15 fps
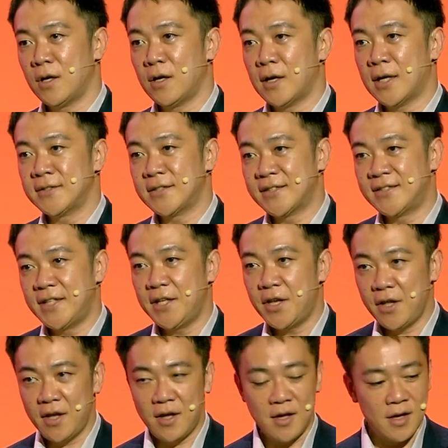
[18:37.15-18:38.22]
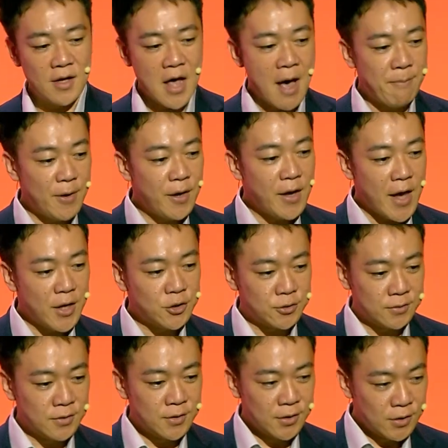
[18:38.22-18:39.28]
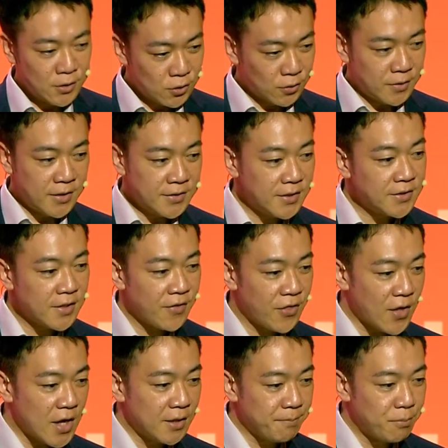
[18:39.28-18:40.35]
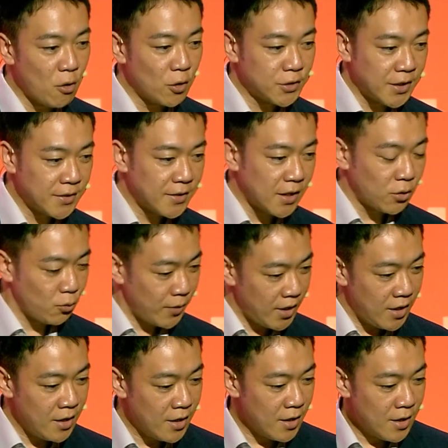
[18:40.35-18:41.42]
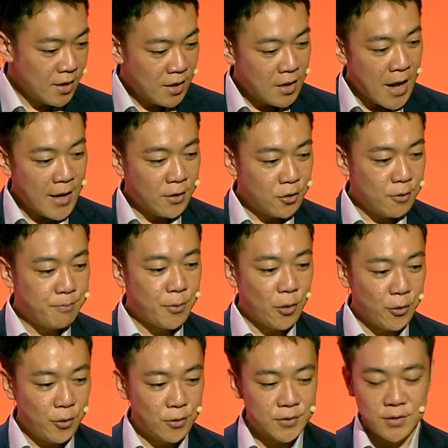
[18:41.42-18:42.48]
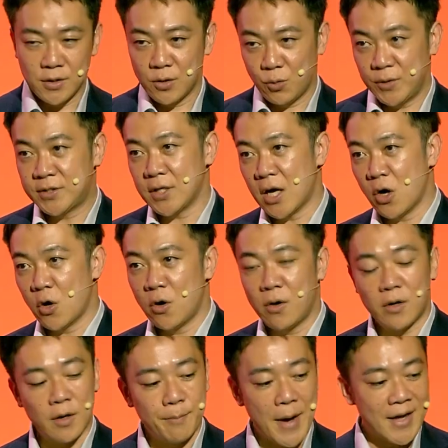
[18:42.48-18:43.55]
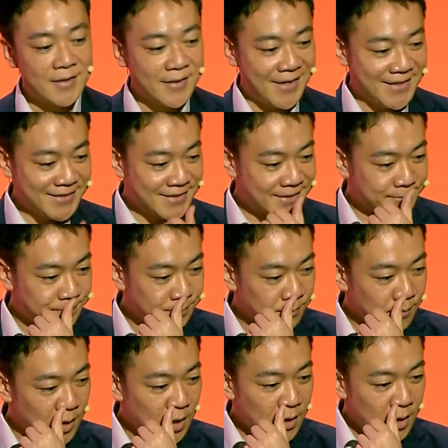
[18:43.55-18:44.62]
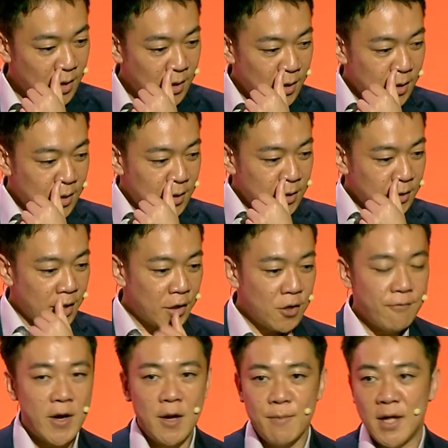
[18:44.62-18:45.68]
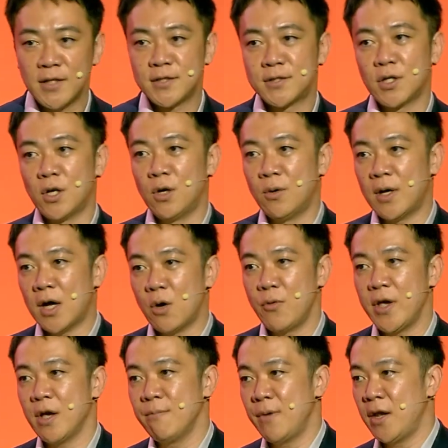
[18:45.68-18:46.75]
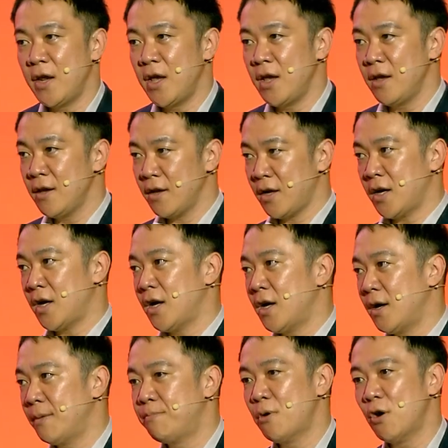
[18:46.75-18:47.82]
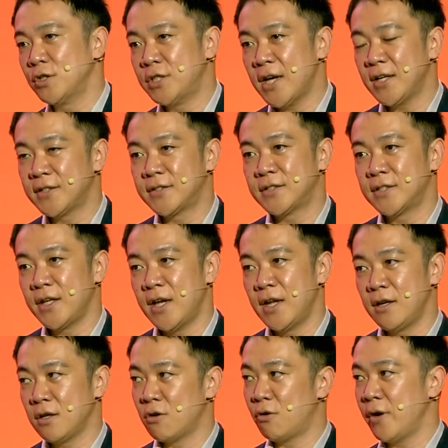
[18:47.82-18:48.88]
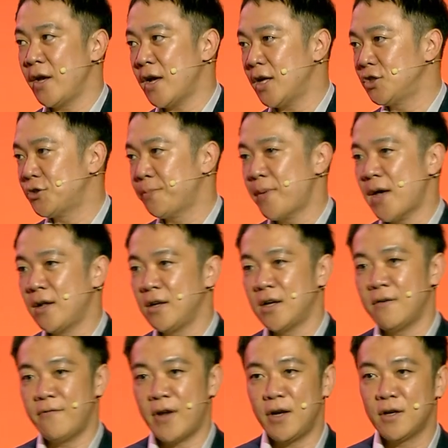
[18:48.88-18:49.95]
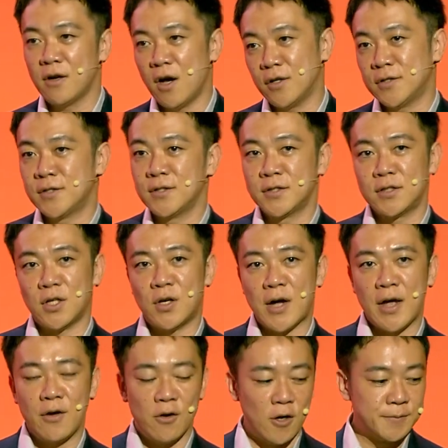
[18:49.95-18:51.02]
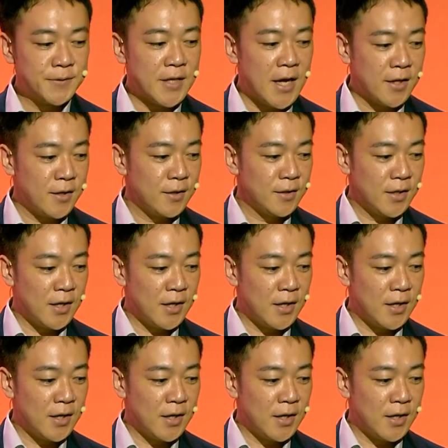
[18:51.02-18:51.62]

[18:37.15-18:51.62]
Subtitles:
as a city application. So this is a third project that we like to produce with our partners. Thank you very much. So we have many projects, and Korea, Japan are very close. So I hope that